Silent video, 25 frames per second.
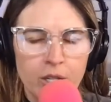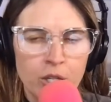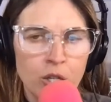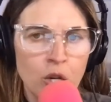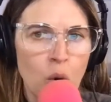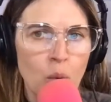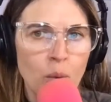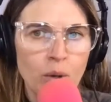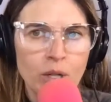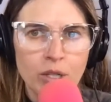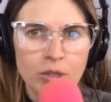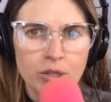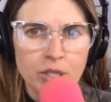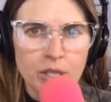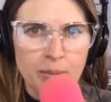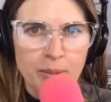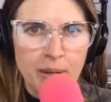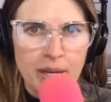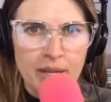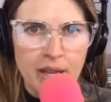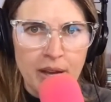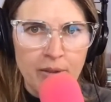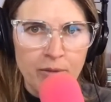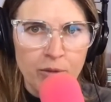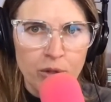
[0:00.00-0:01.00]
No one used to
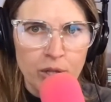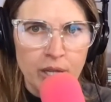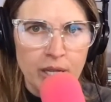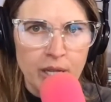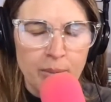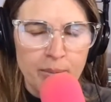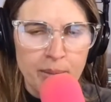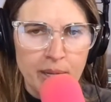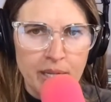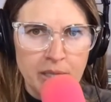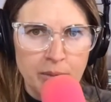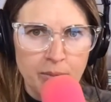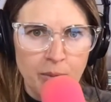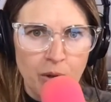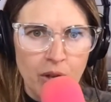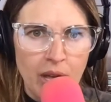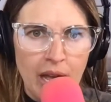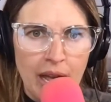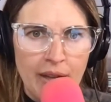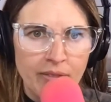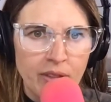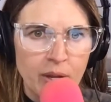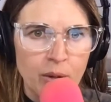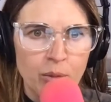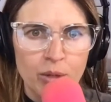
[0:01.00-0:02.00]
pay that for like a baseball
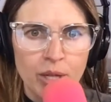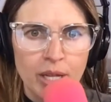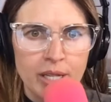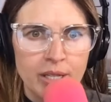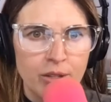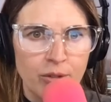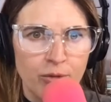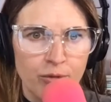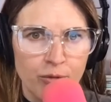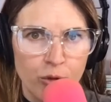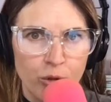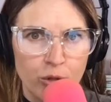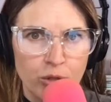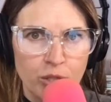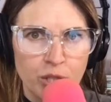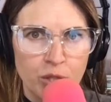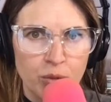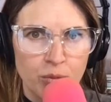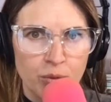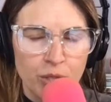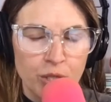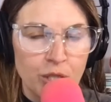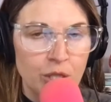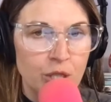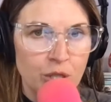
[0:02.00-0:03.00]
hat. They were like the first to
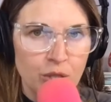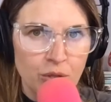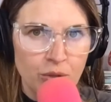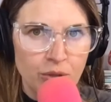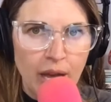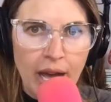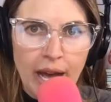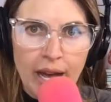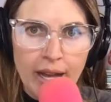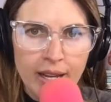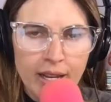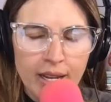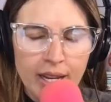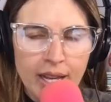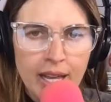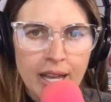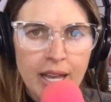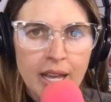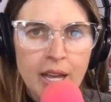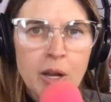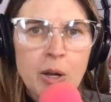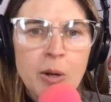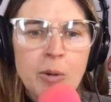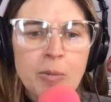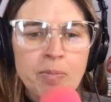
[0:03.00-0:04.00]
really do that.
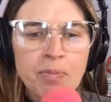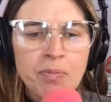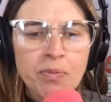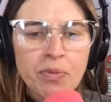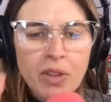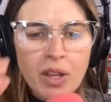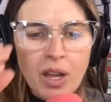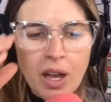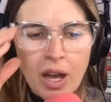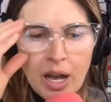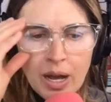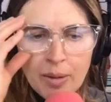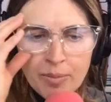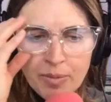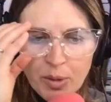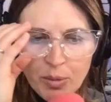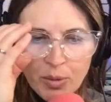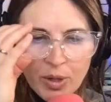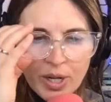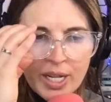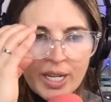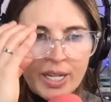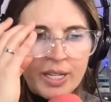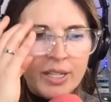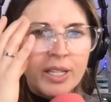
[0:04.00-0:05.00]
Um, they were
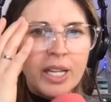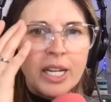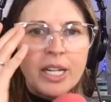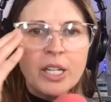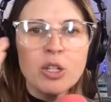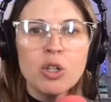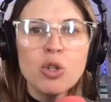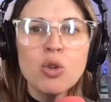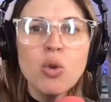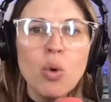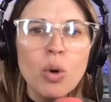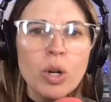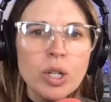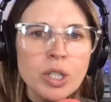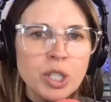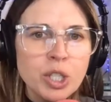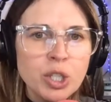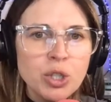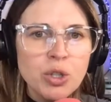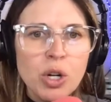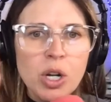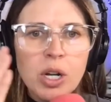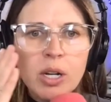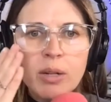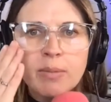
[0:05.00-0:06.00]
in like
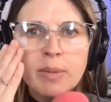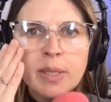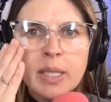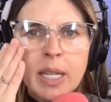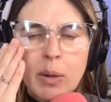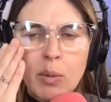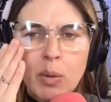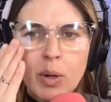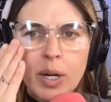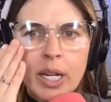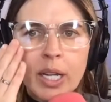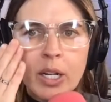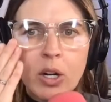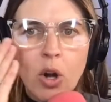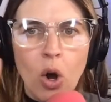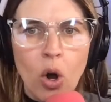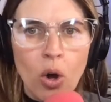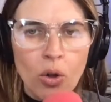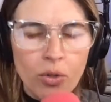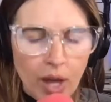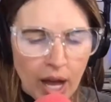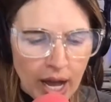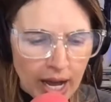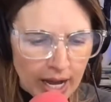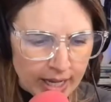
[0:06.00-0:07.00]
Nordstrom's, they were in all
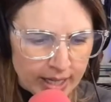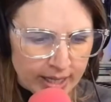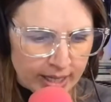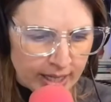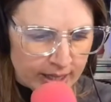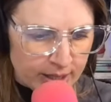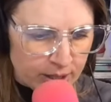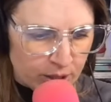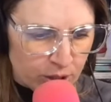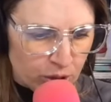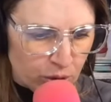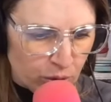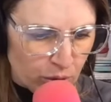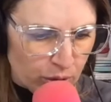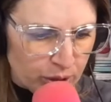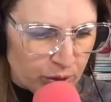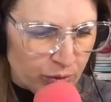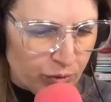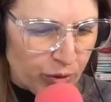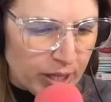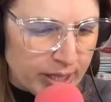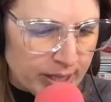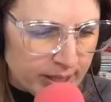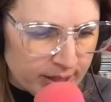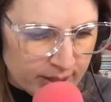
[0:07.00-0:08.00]
the high end stores,
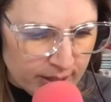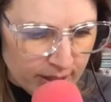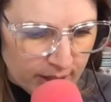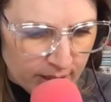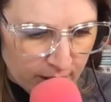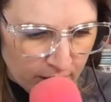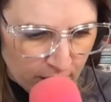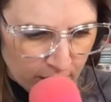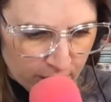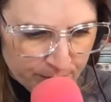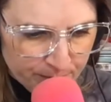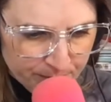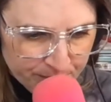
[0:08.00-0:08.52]
Fred Segal.